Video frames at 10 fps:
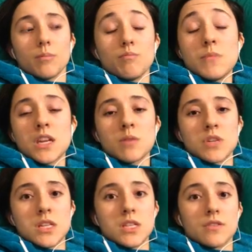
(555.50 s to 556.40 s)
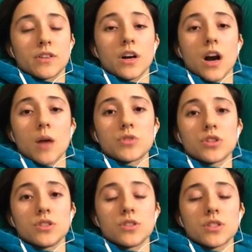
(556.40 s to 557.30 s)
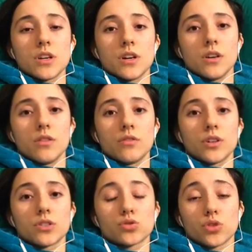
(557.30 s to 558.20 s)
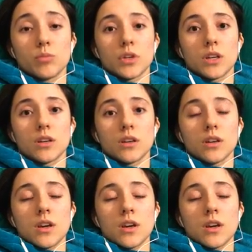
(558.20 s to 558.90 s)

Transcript: many, many different options of treatment,